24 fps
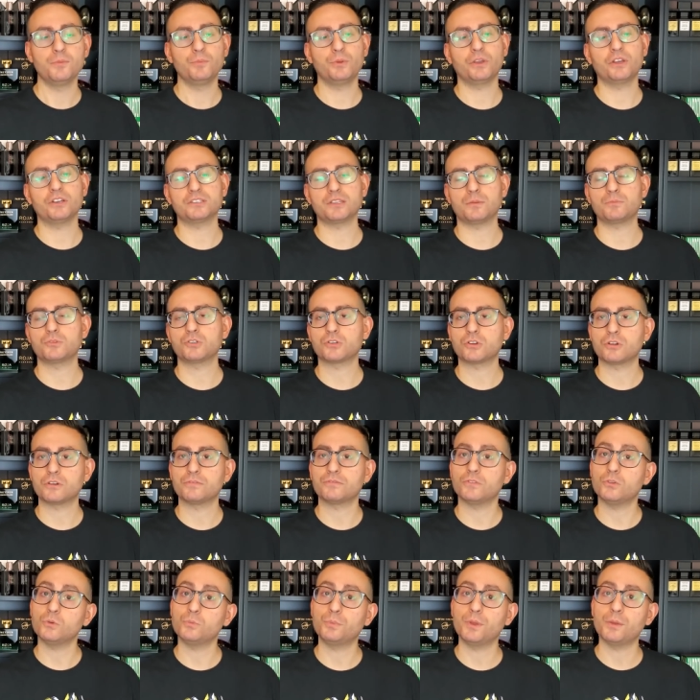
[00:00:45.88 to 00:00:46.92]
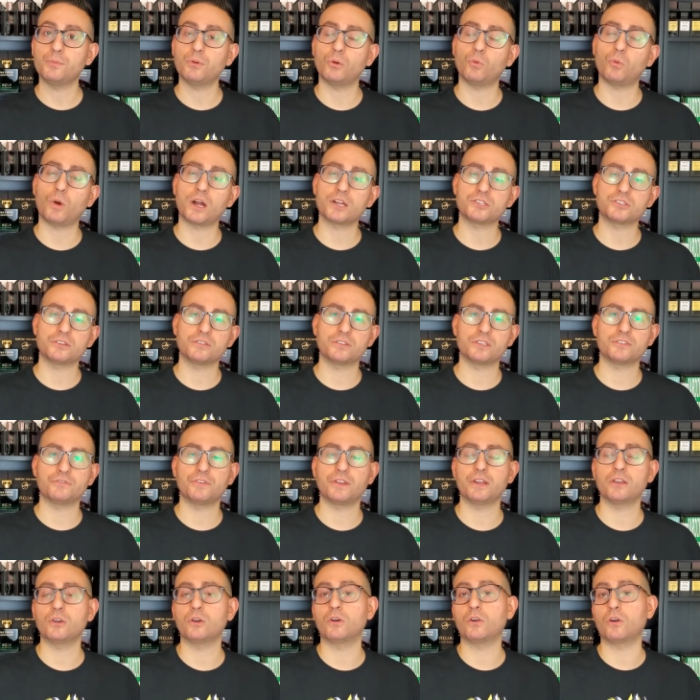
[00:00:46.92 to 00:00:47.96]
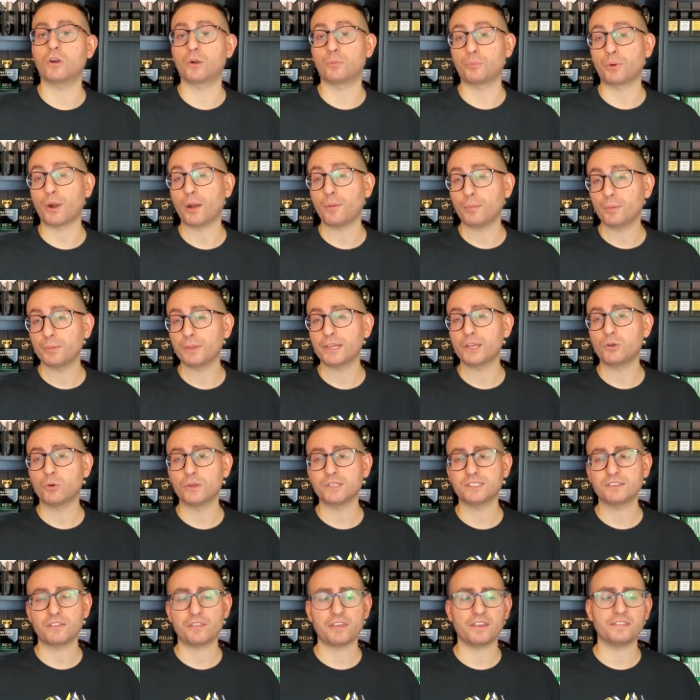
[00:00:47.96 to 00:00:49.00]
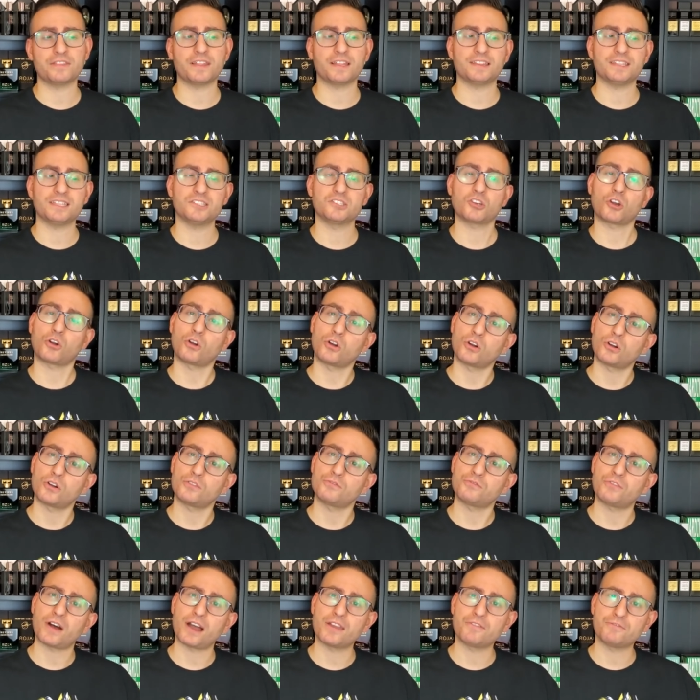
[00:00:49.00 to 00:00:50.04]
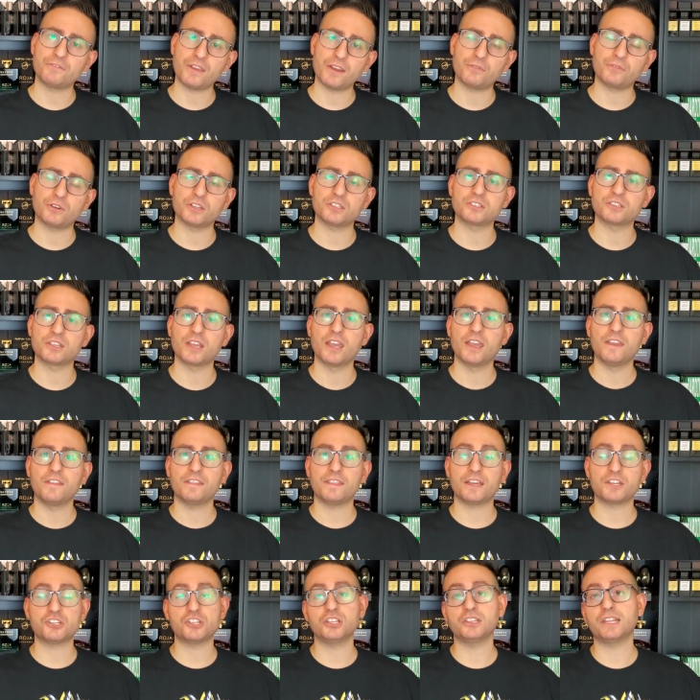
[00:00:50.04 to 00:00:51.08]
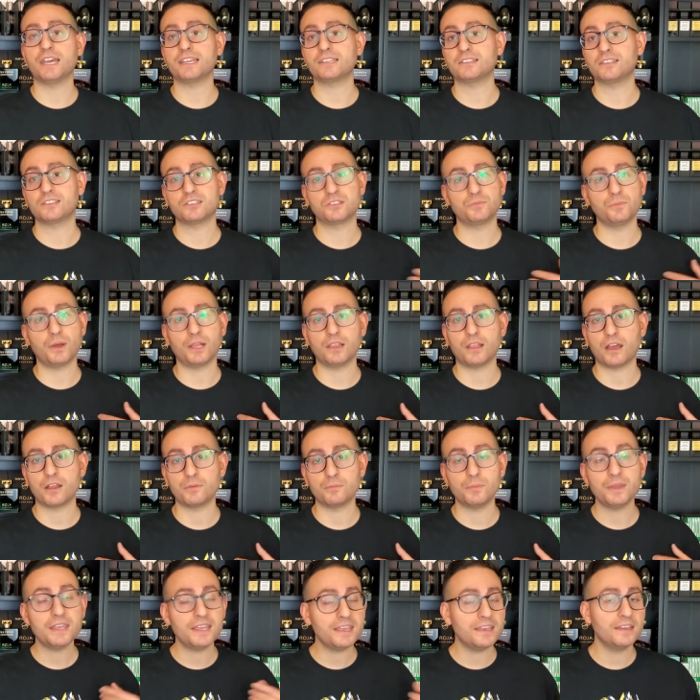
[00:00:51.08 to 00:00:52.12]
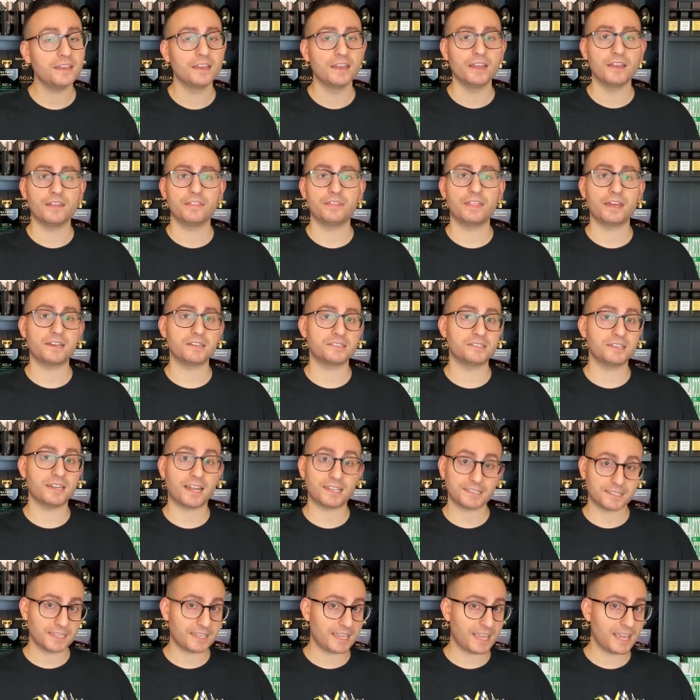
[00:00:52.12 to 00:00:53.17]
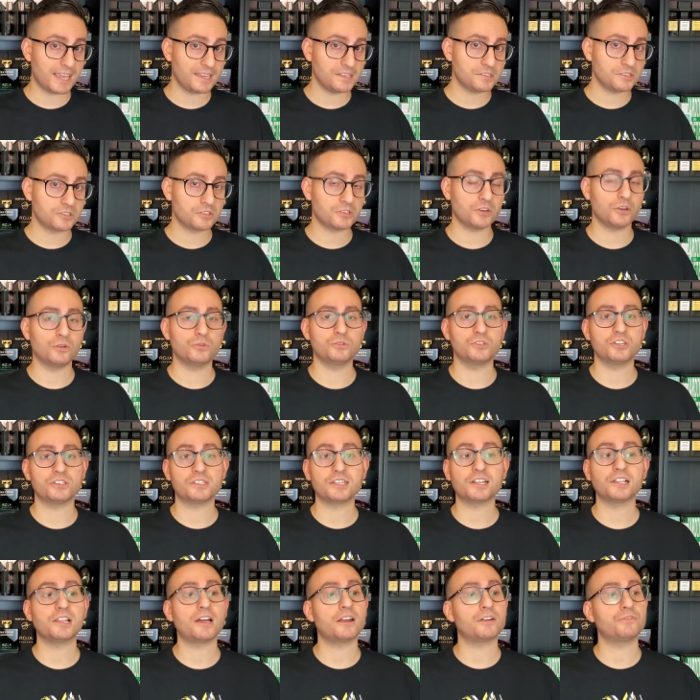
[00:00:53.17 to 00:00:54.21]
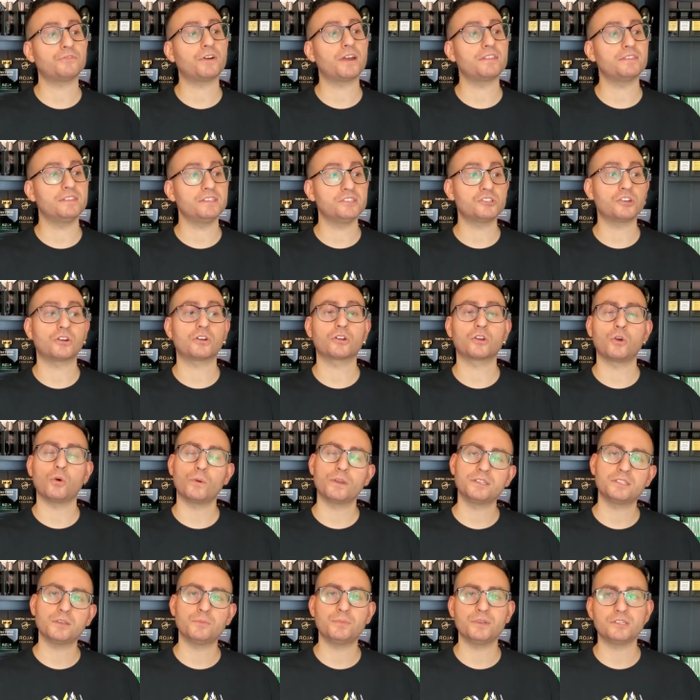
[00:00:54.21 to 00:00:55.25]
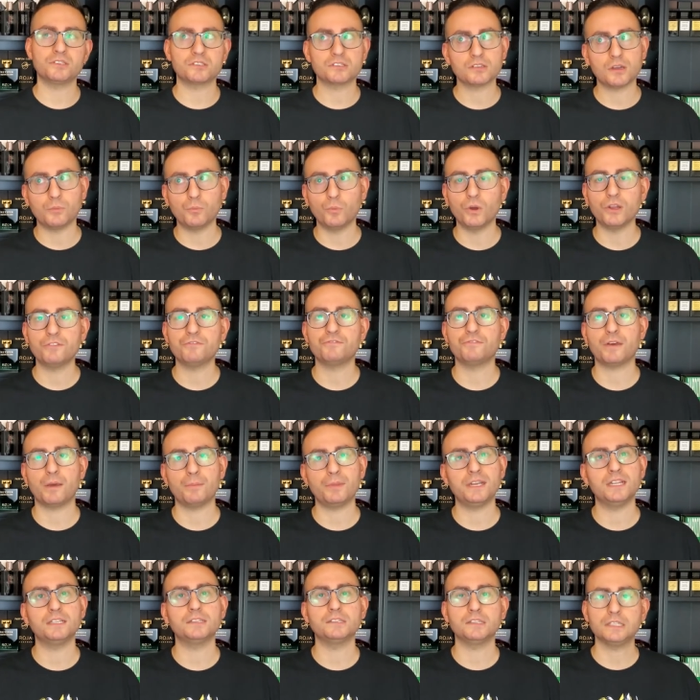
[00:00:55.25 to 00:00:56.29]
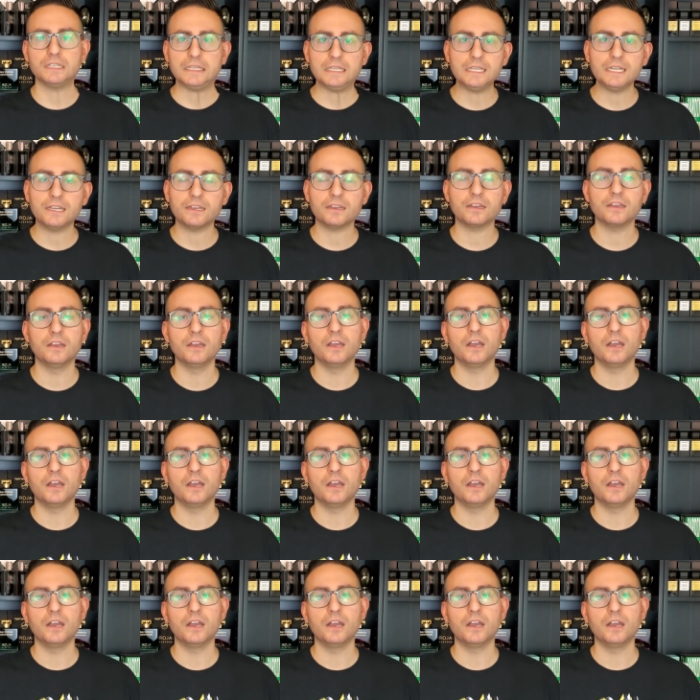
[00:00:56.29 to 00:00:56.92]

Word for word: because I'm sure a few people watching this video are probably going to think that these are her five favorites that she likes to smell on me. That is not the case. So just to clarify, these are going to be somewhat feminine leaning.